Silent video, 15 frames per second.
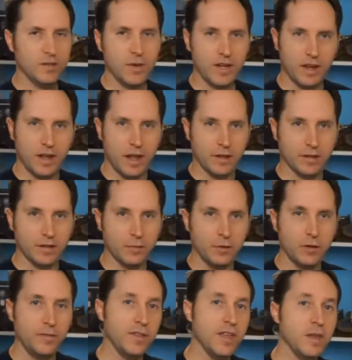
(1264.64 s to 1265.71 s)
does this mean to us?
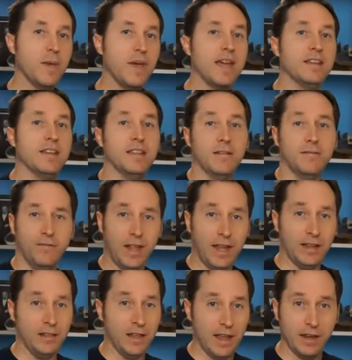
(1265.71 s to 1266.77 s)
Well, if you think back to that
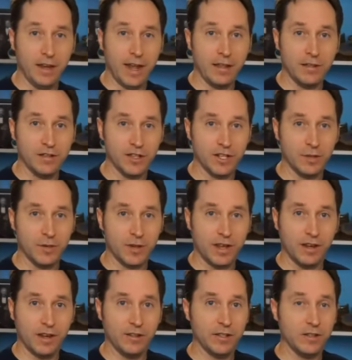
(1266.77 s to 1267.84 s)
flatland analogy at the
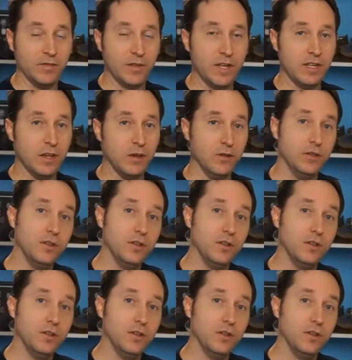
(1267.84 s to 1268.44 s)
beginning of this video,